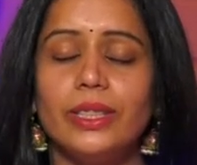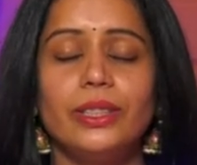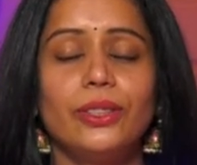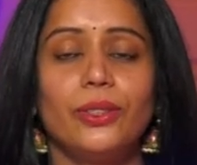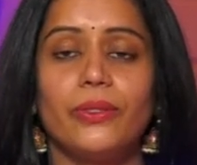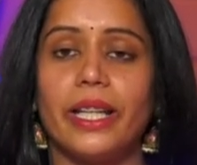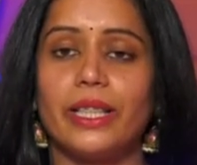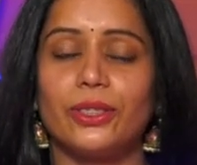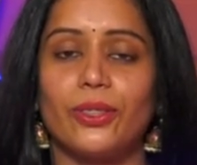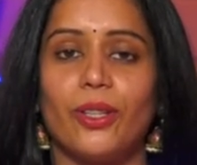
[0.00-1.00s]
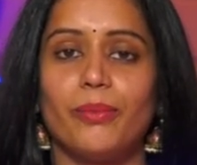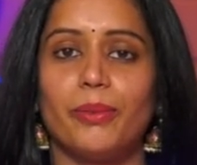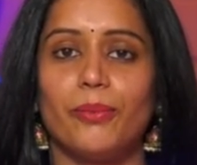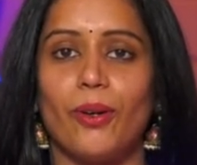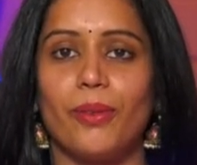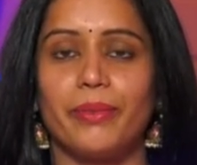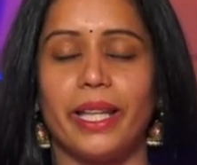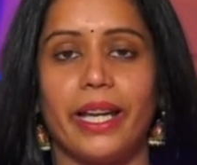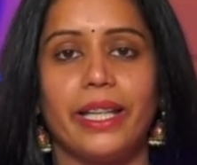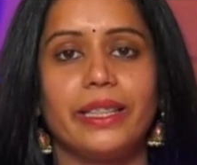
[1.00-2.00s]
So when I saw my mom
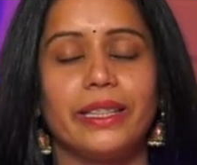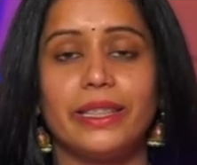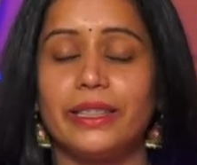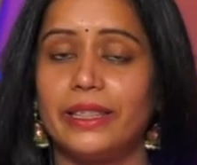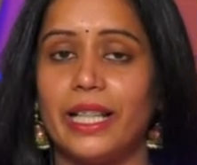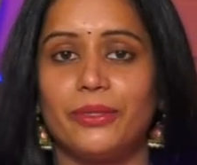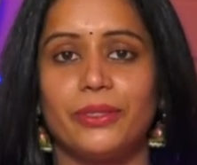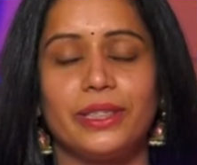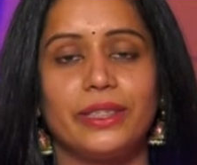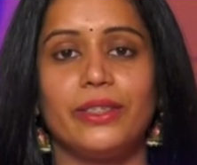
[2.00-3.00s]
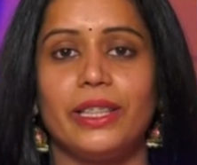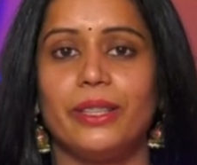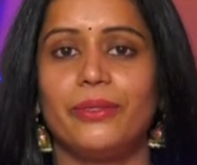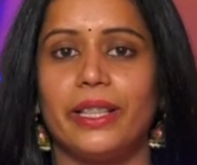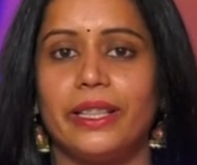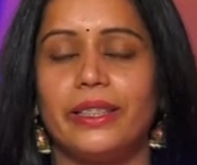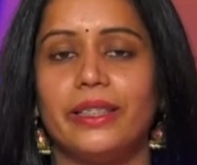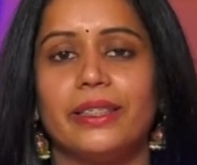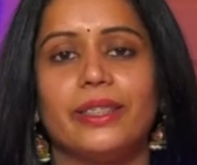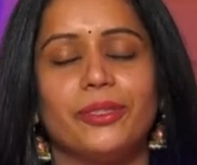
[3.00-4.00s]
there, that was really
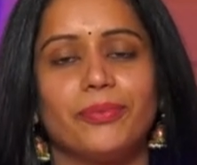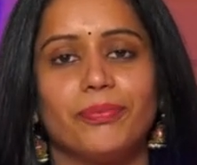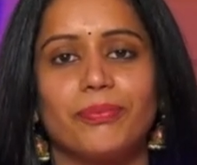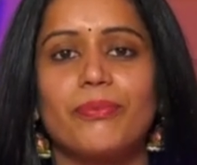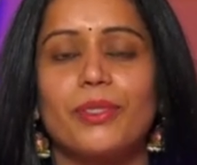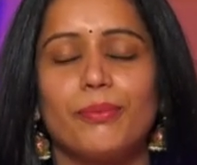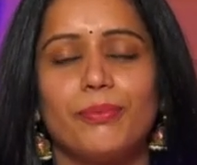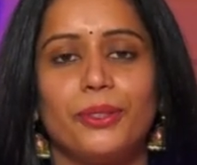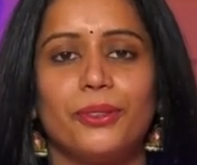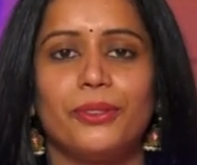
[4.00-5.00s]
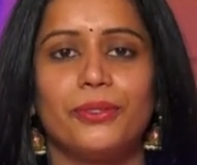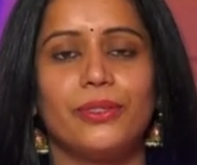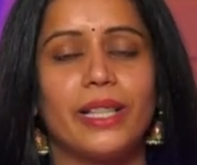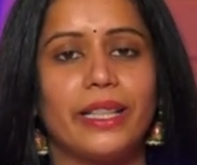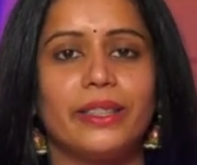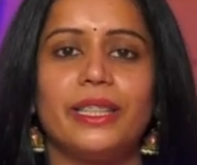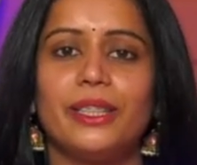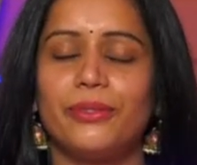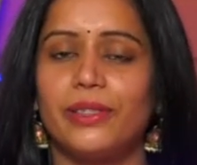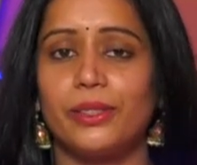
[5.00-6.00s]
very beautiful. I
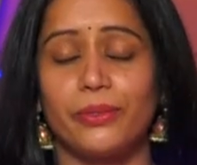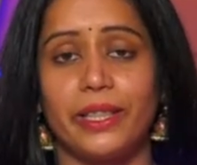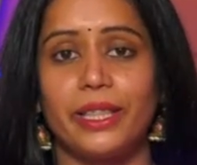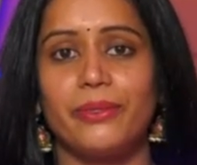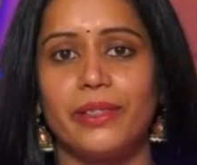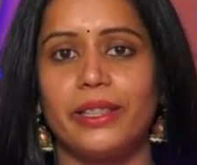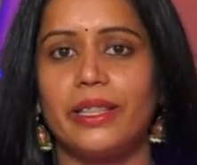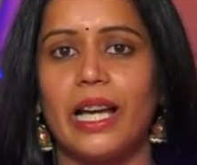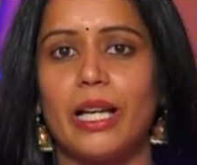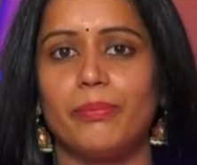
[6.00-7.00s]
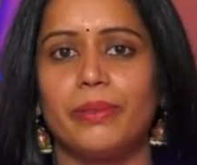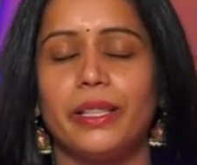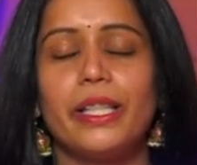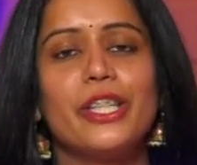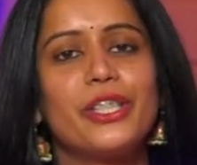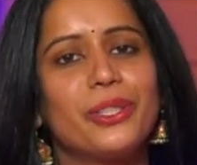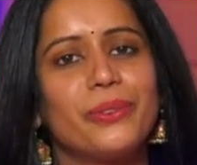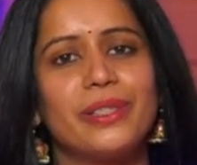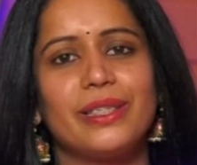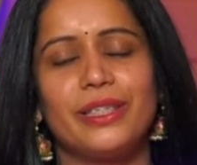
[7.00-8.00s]
really felt very, very happy. She
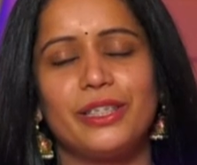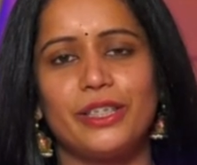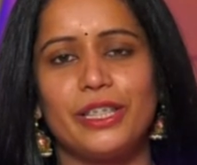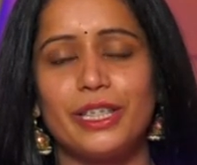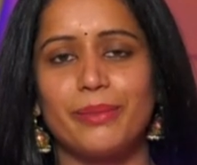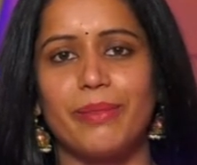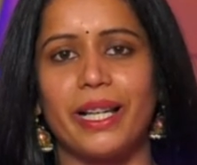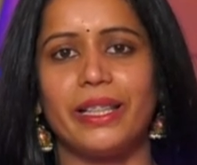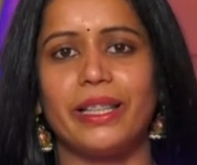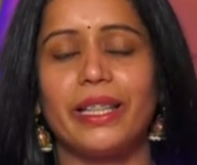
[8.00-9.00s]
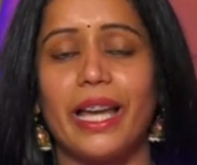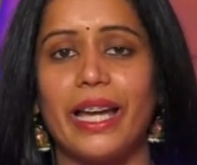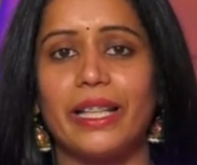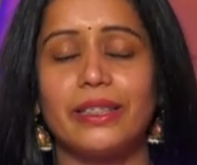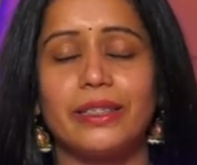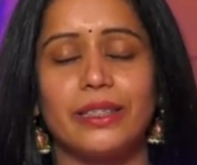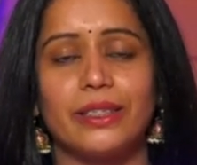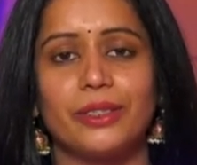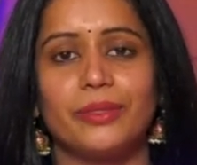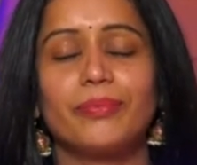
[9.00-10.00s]
was literally smiling,
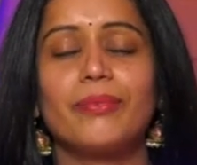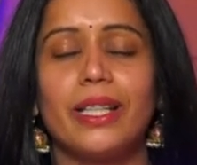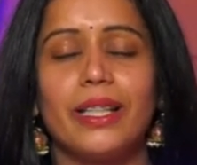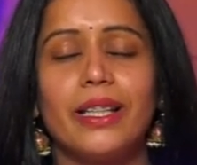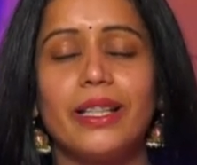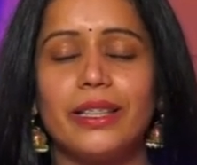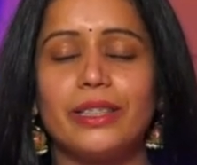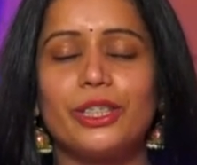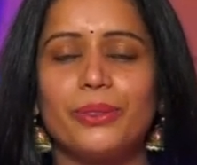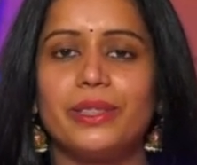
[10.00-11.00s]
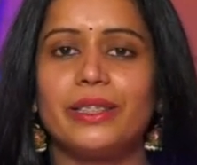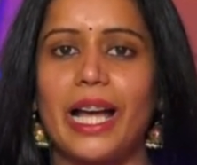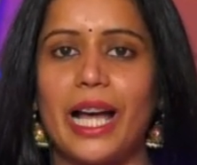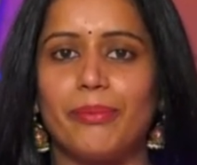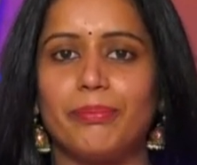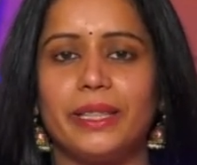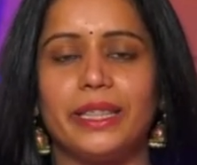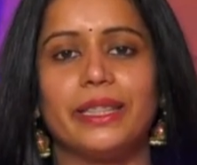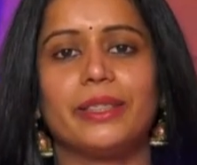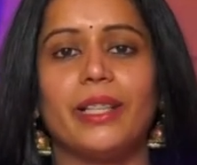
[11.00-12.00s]
and she was happy.